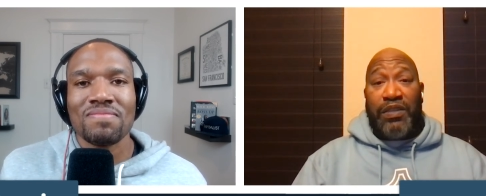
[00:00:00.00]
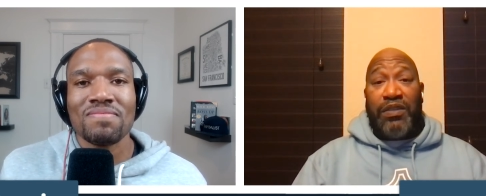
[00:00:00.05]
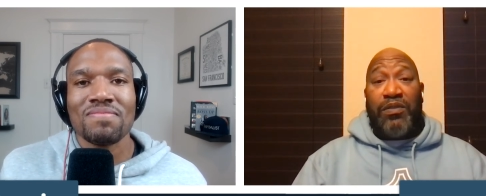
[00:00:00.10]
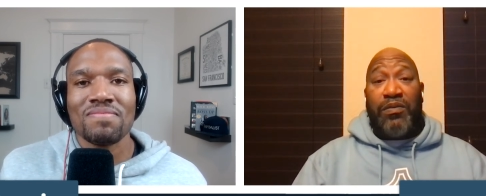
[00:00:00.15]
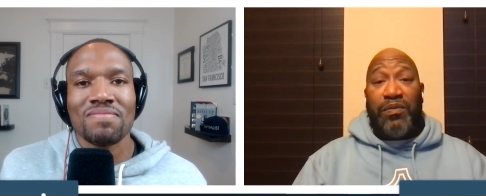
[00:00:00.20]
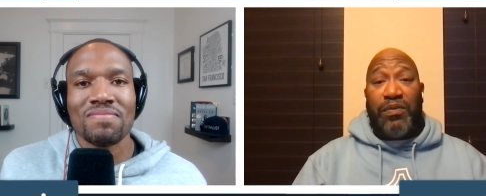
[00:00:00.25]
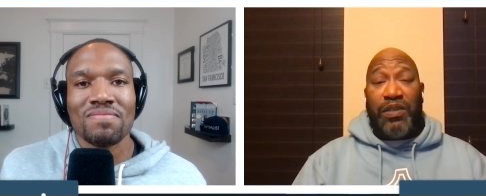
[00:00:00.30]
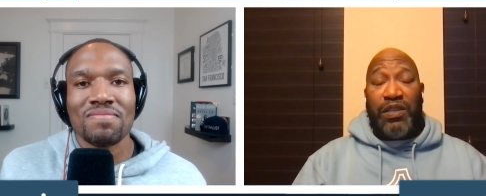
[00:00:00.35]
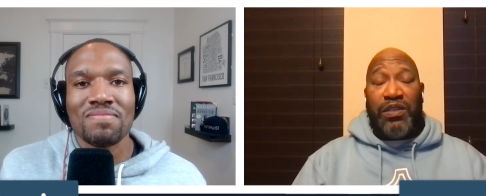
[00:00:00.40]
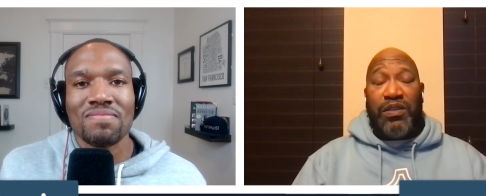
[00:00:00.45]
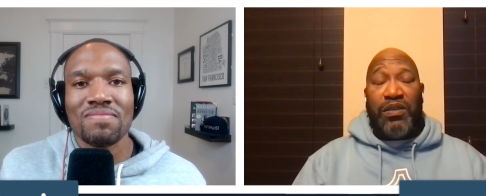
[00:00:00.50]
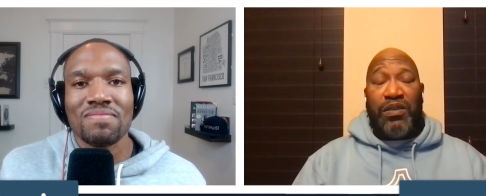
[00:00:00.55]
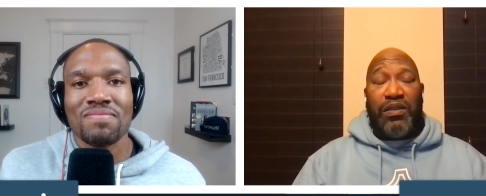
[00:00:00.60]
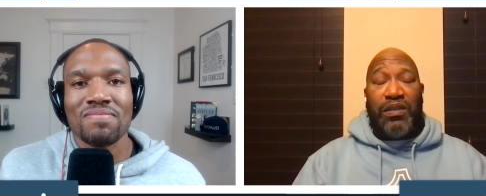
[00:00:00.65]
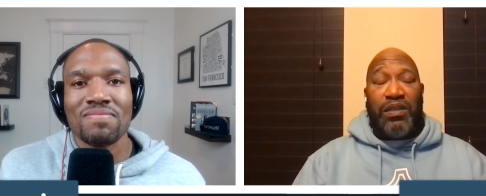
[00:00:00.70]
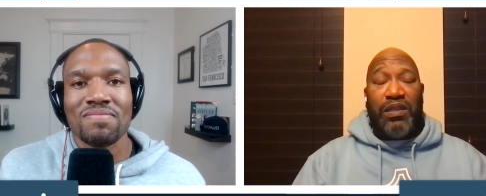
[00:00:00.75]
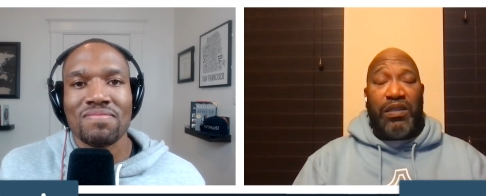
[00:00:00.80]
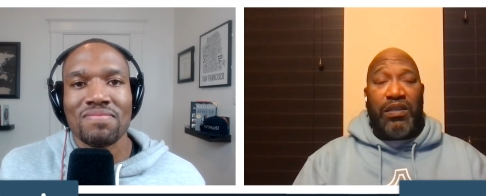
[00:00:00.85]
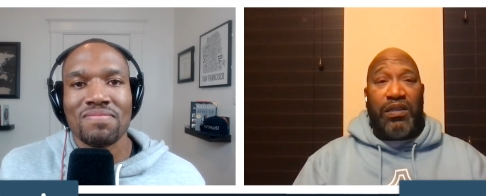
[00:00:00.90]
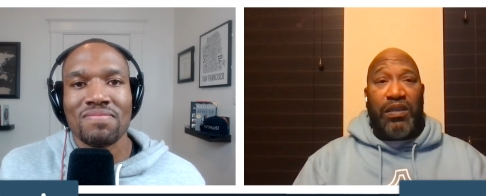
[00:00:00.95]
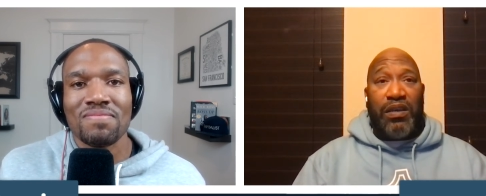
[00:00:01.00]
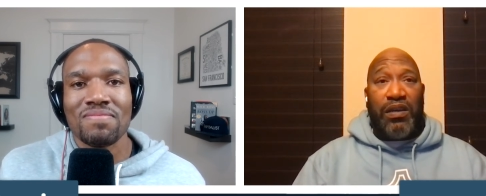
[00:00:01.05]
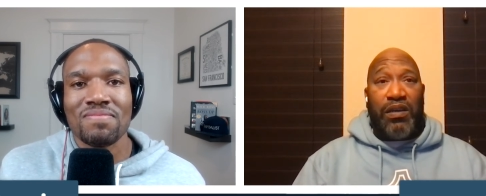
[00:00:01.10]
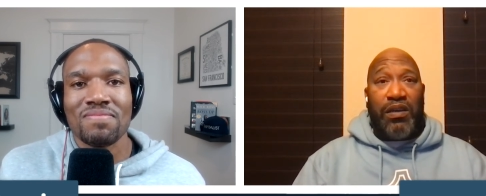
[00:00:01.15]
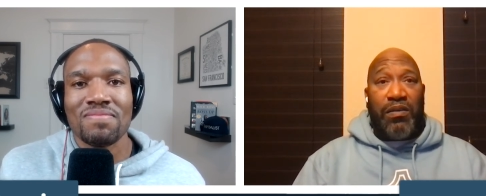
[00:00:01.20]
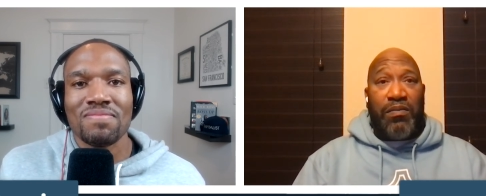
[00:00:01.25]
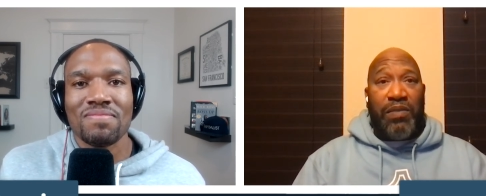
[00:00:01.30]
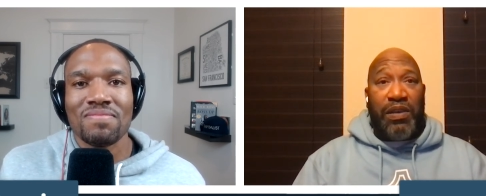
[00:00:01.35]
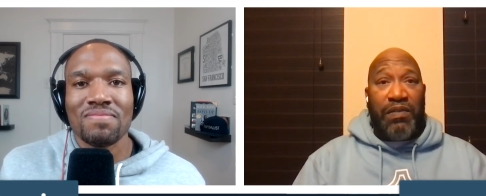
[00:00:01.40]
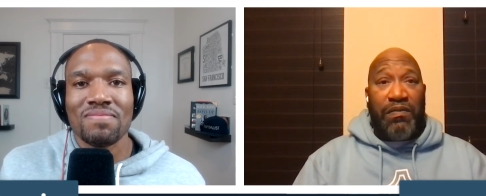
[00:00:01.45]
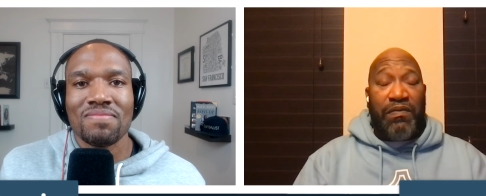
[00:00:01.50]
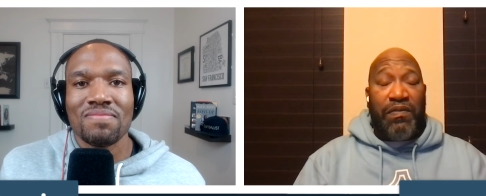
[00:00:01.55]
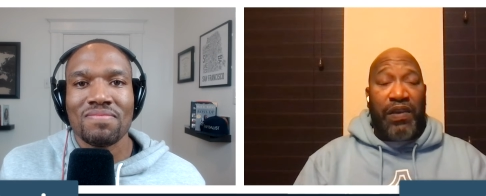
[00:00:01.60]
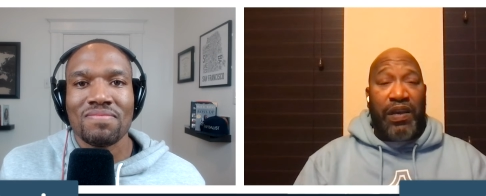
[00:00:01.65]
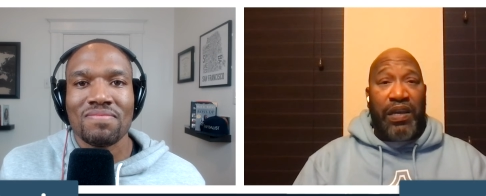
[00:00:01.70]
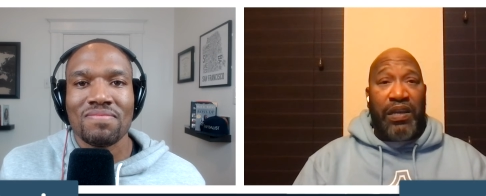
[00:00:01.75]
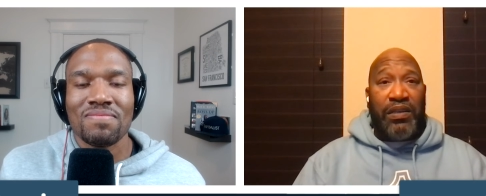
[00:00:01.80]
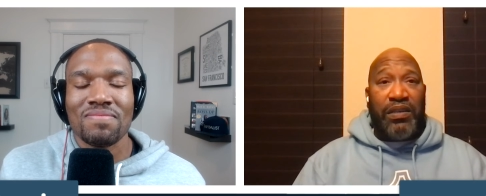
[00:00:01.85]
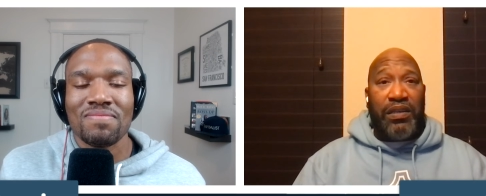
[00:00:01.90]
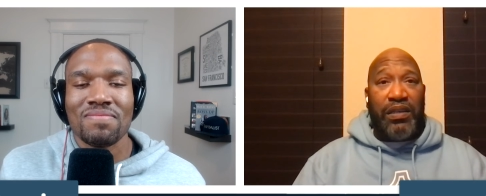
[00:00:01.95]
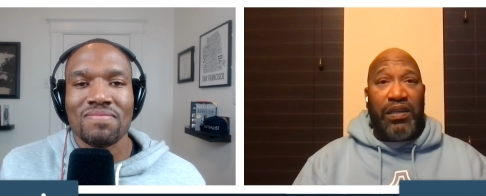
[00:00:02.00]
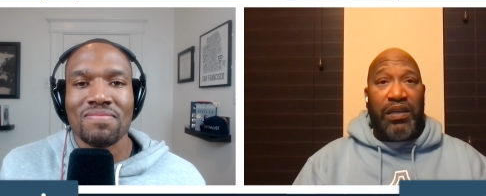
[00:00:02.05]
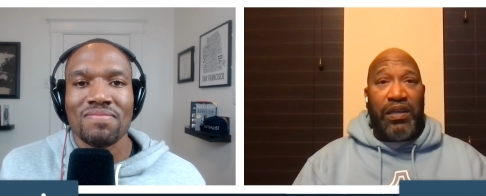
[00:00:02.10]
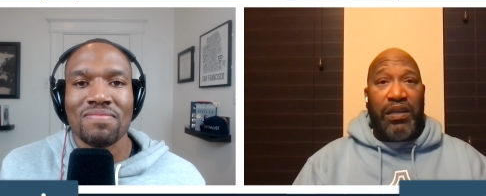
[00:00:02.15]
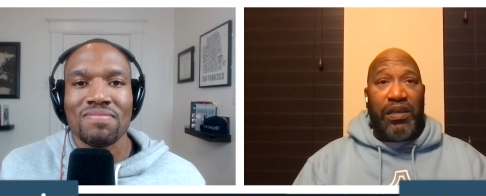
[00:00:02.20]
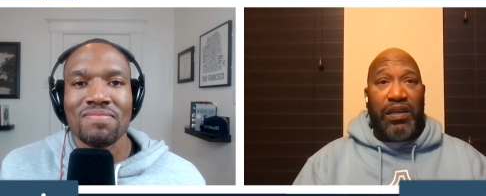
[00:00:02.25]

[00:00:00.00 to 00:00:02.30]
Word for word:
Speaker 1: this event.